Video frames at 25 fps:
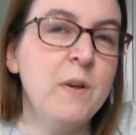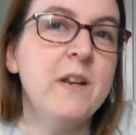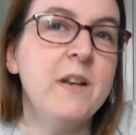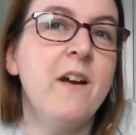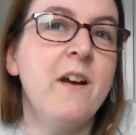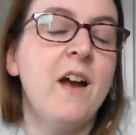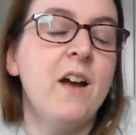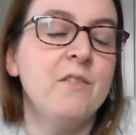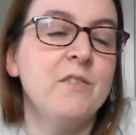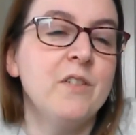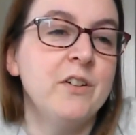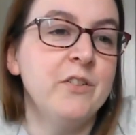we
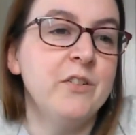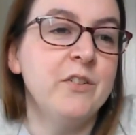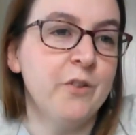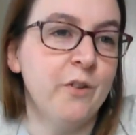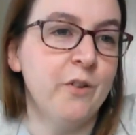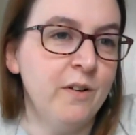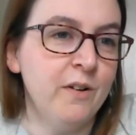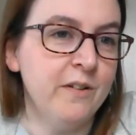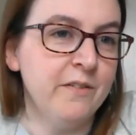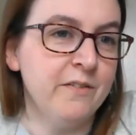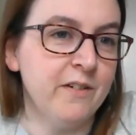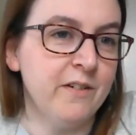don't have
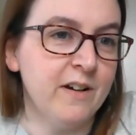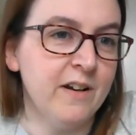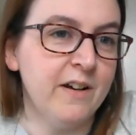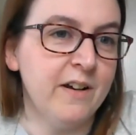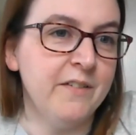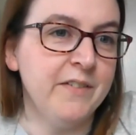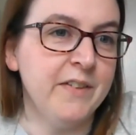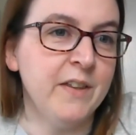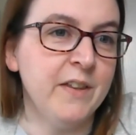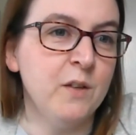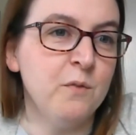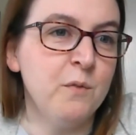control over our
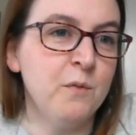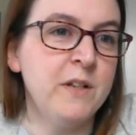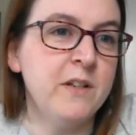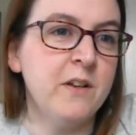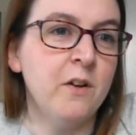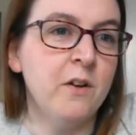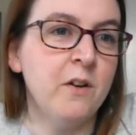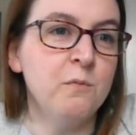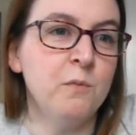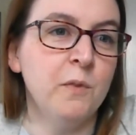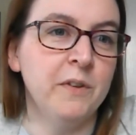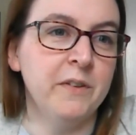lives and that we
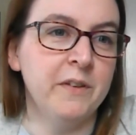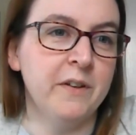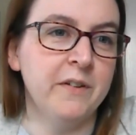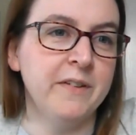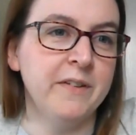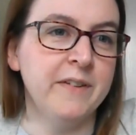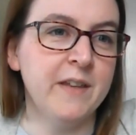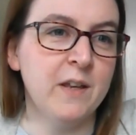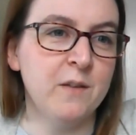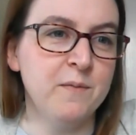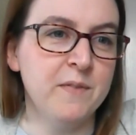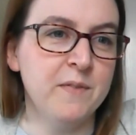don't want
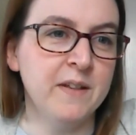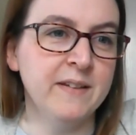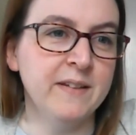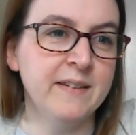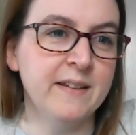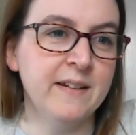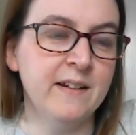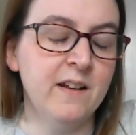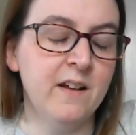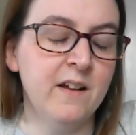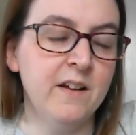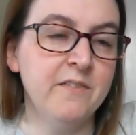those same
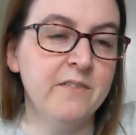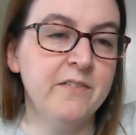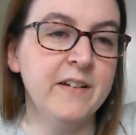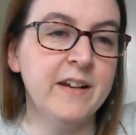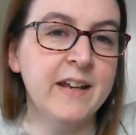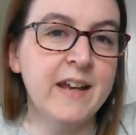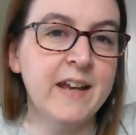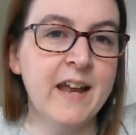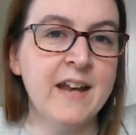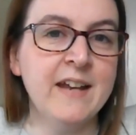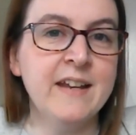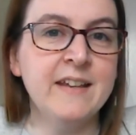things in life.
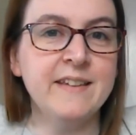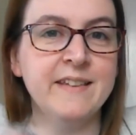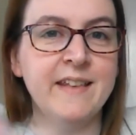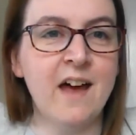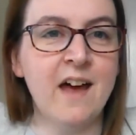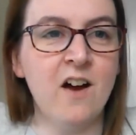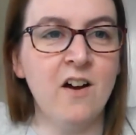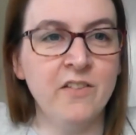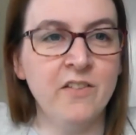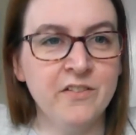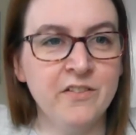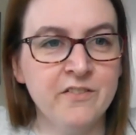And again, it's
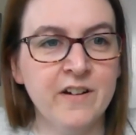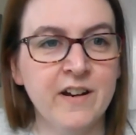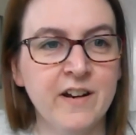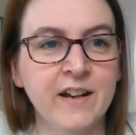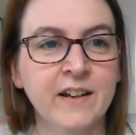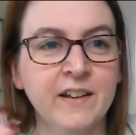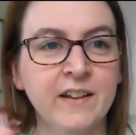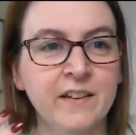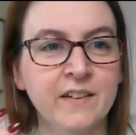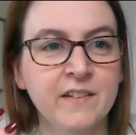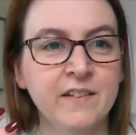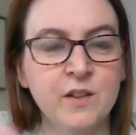that
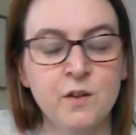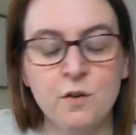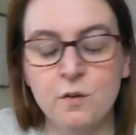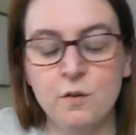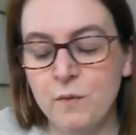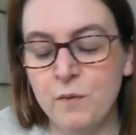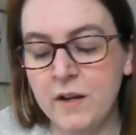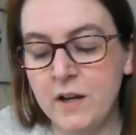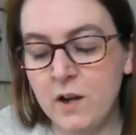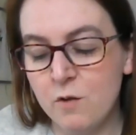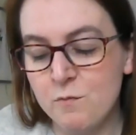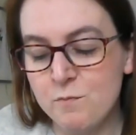othering
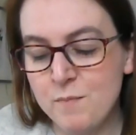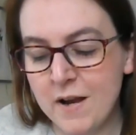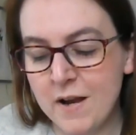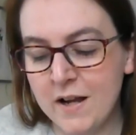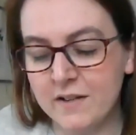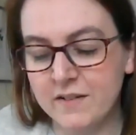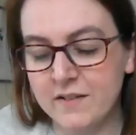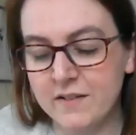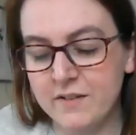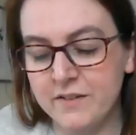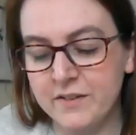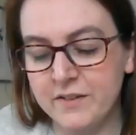that we come
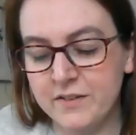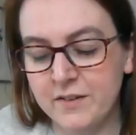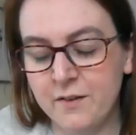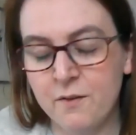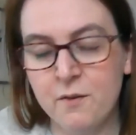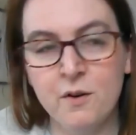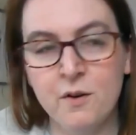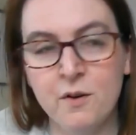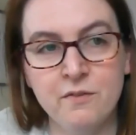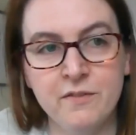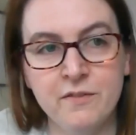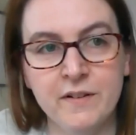back to
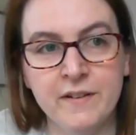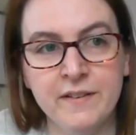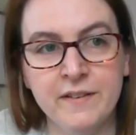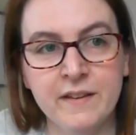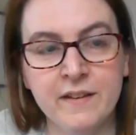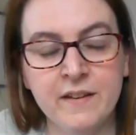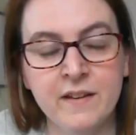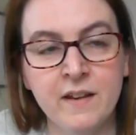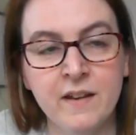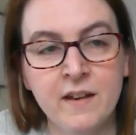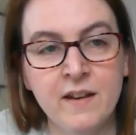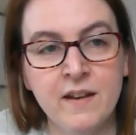so often,
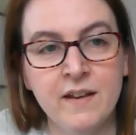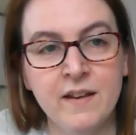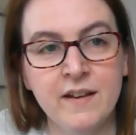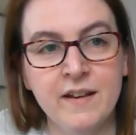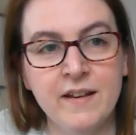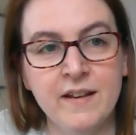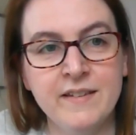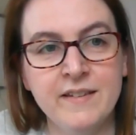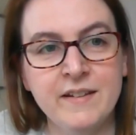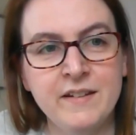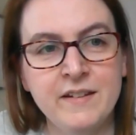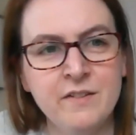that
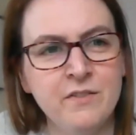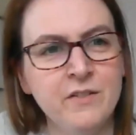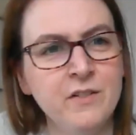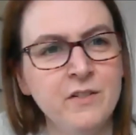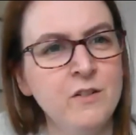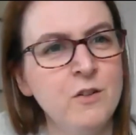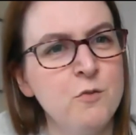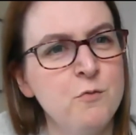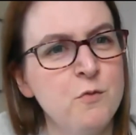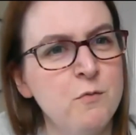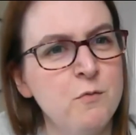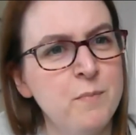it's a
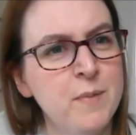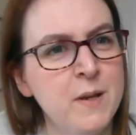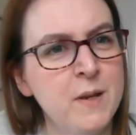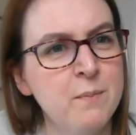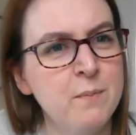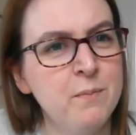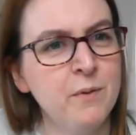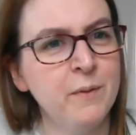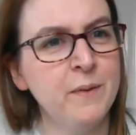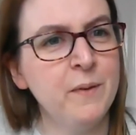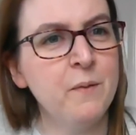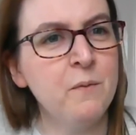different group of
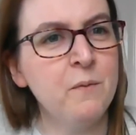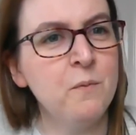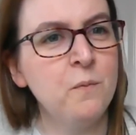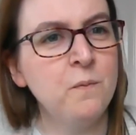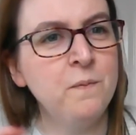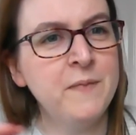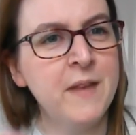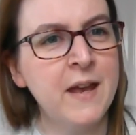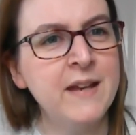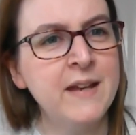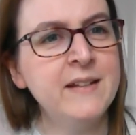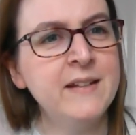people that
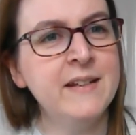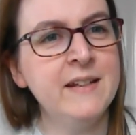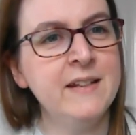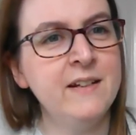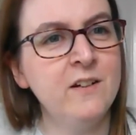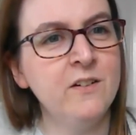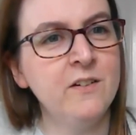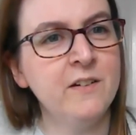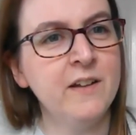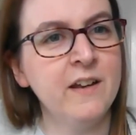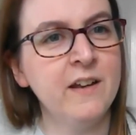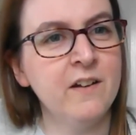they
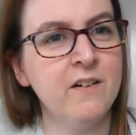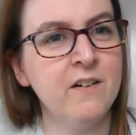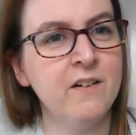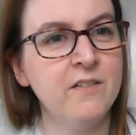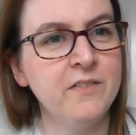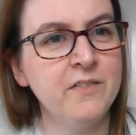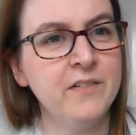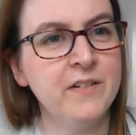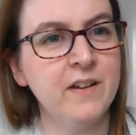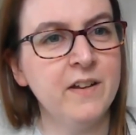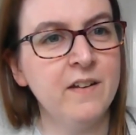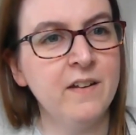need looking
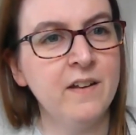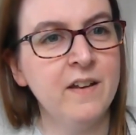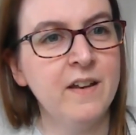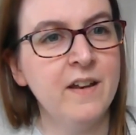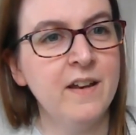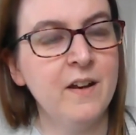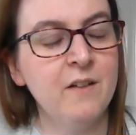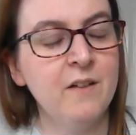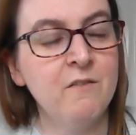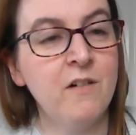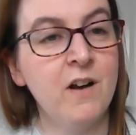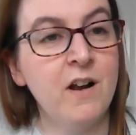after
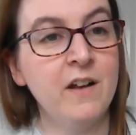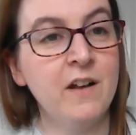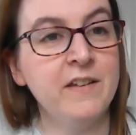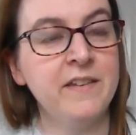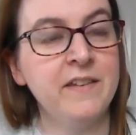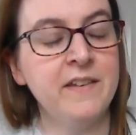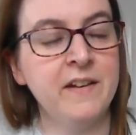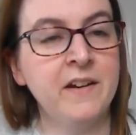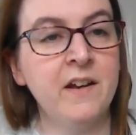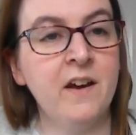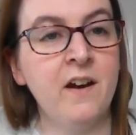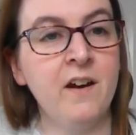
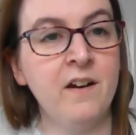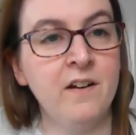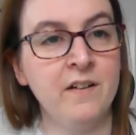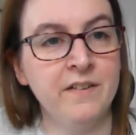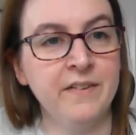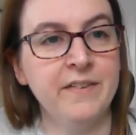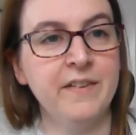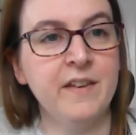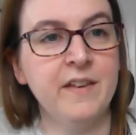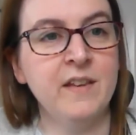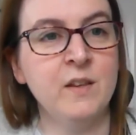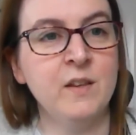rather than
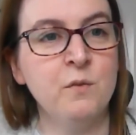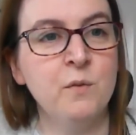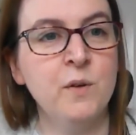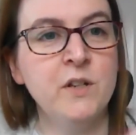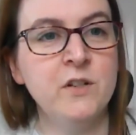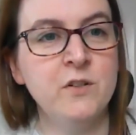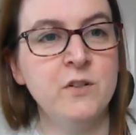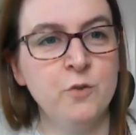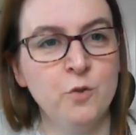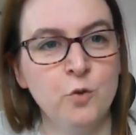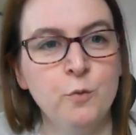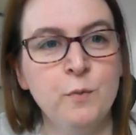us, and that
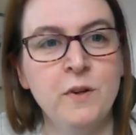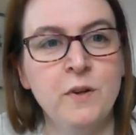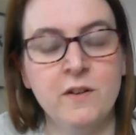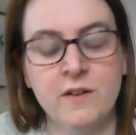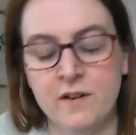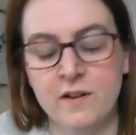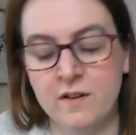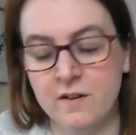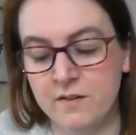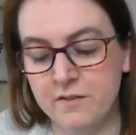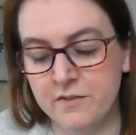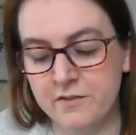we should all be
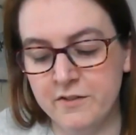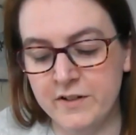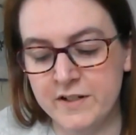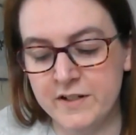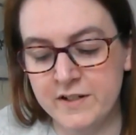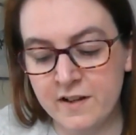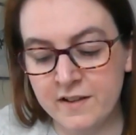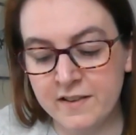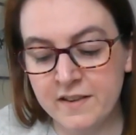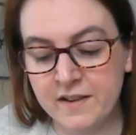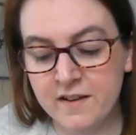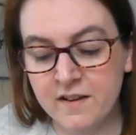looking after
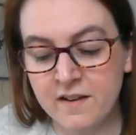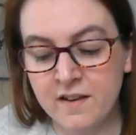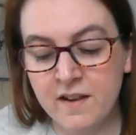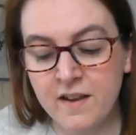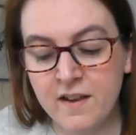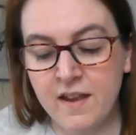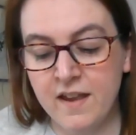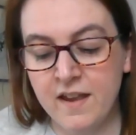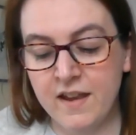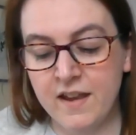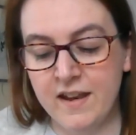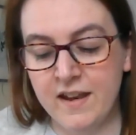each other
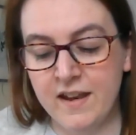